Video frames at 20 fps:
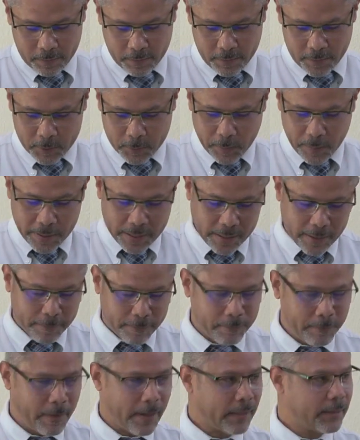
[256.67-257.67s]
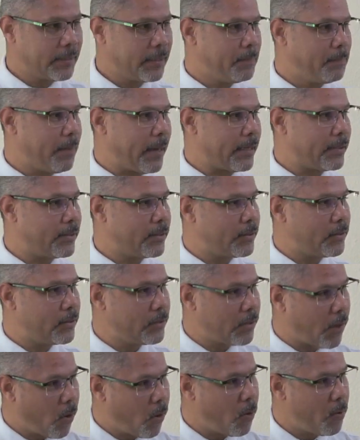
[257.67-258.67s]
is being affected by
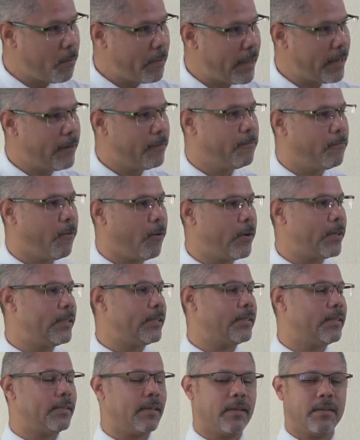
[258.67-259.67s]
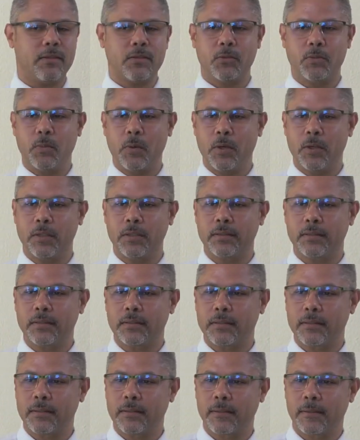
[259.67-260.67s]
so many voices in this world.
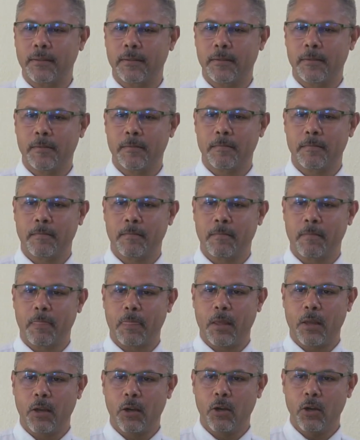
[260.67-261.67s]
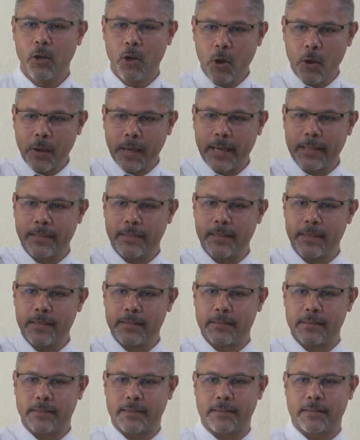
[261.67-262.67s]
Look at
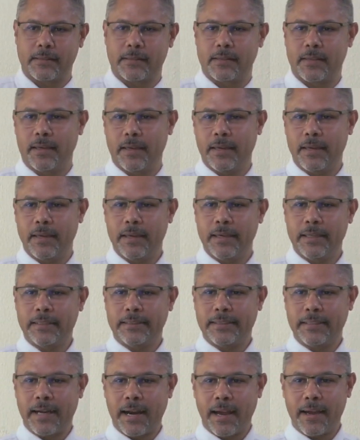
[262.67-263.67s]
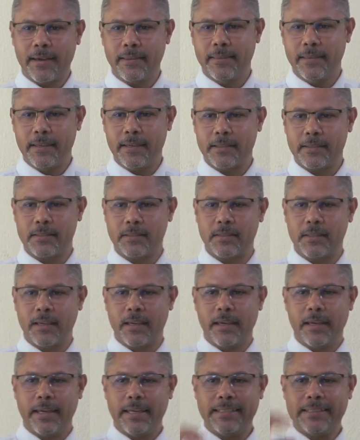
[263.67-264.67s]
this. Try this.
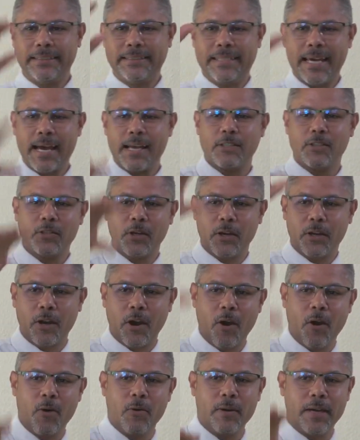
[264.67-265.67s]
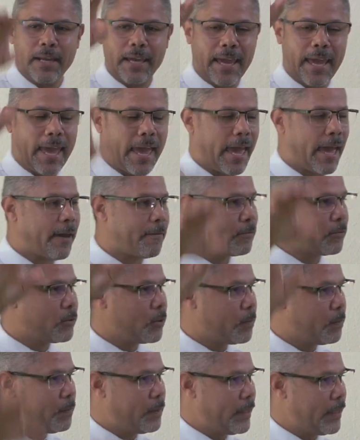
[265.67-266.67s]
It does not only have to
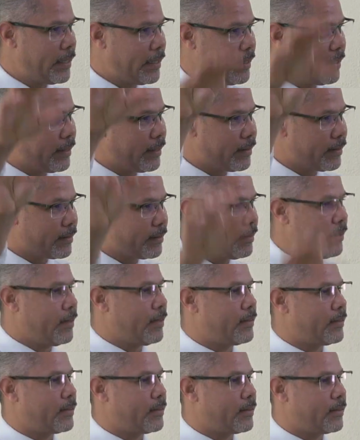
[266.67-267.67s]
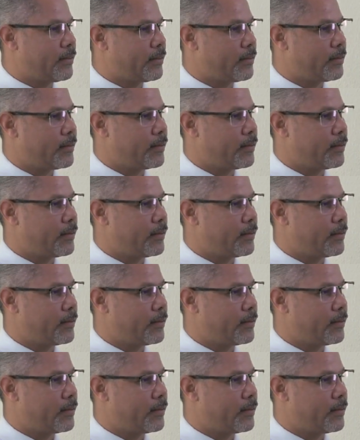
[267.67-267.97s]
be this.